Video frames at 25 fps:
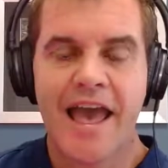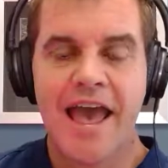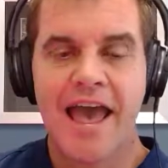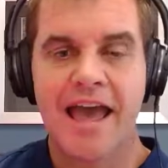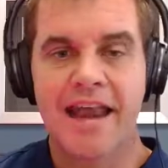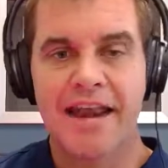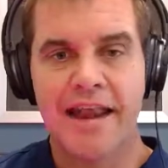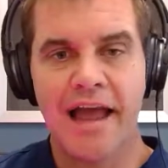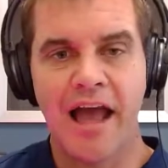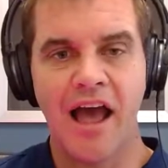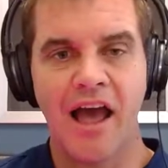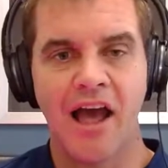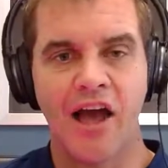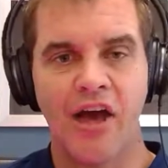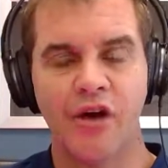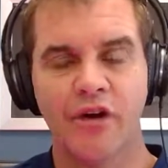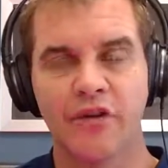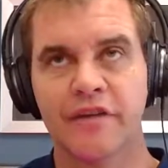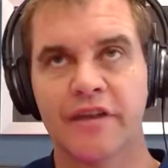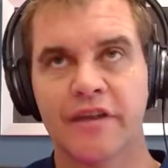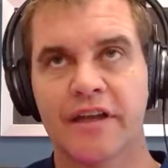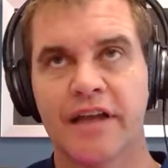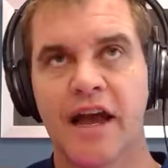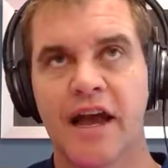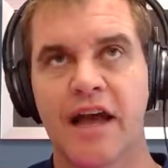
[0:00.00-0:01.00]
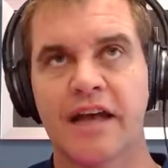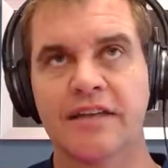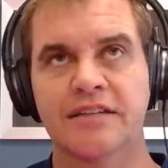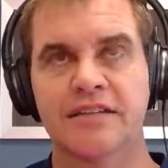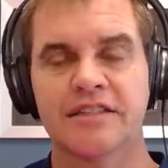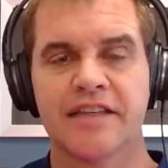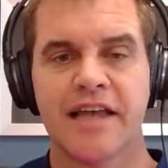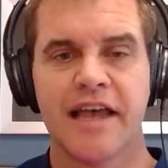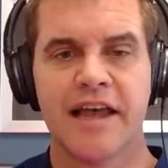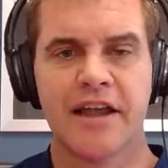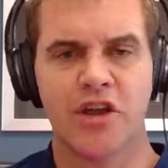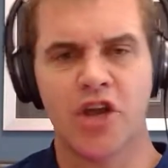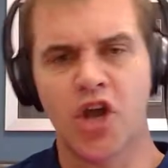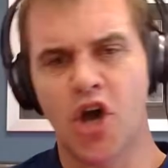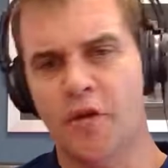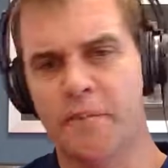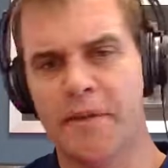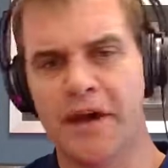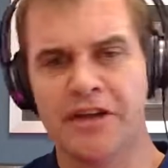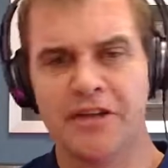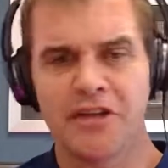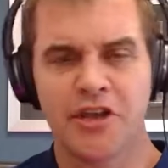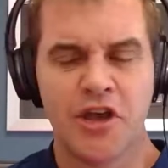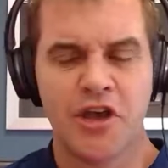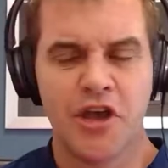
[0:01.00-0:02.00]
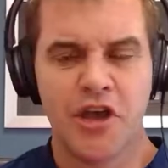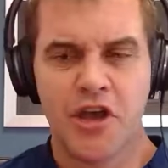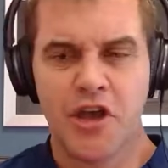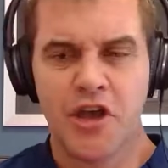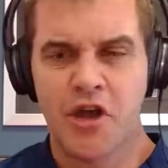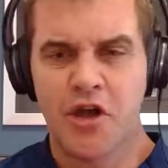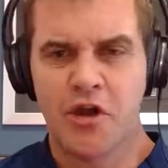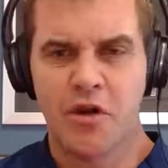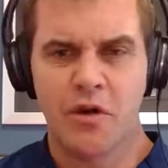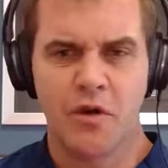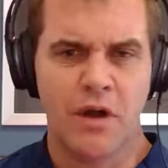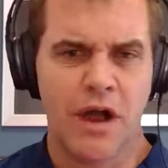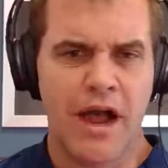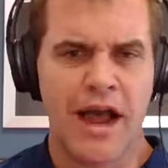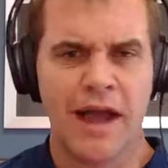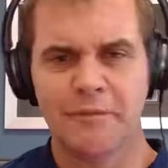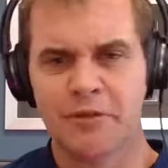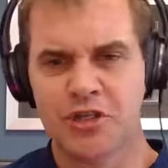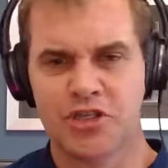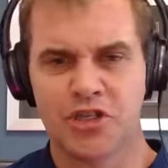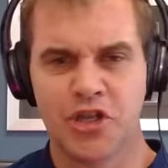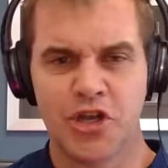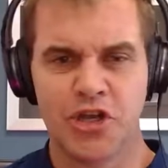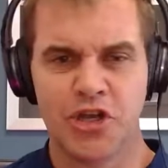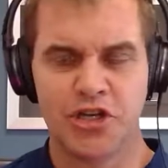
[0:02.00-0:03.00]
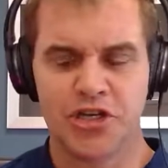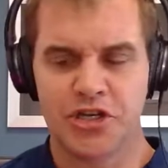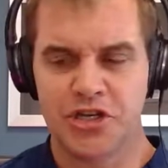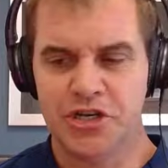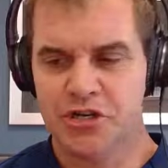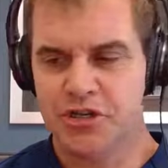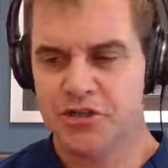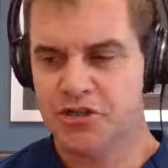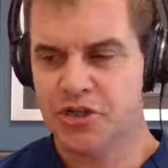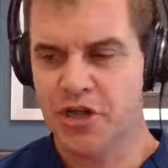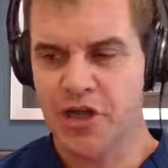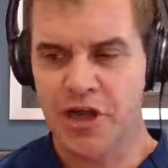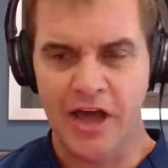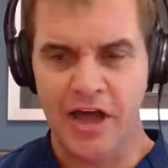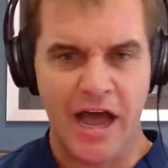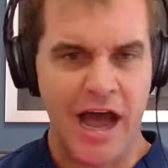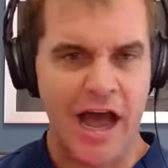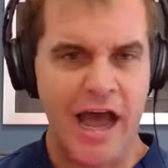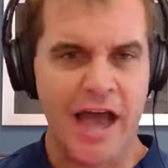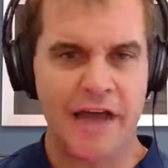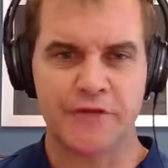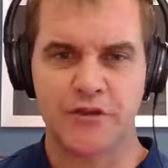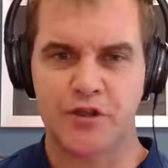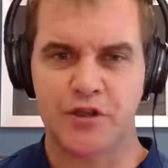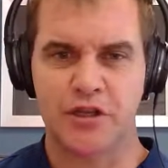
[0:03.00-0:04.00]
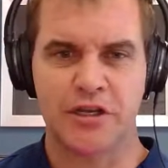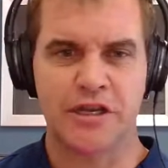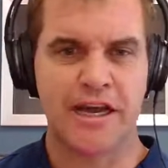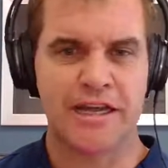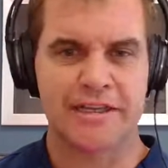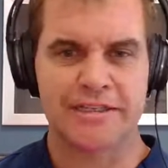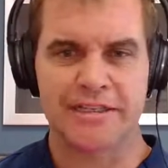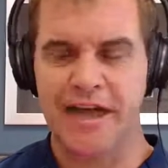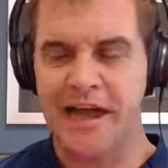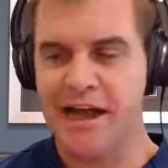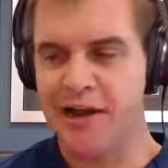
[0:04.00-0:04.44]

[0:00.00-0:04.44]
And now the guys are saying, but I'm a surgeon, so I have to cut.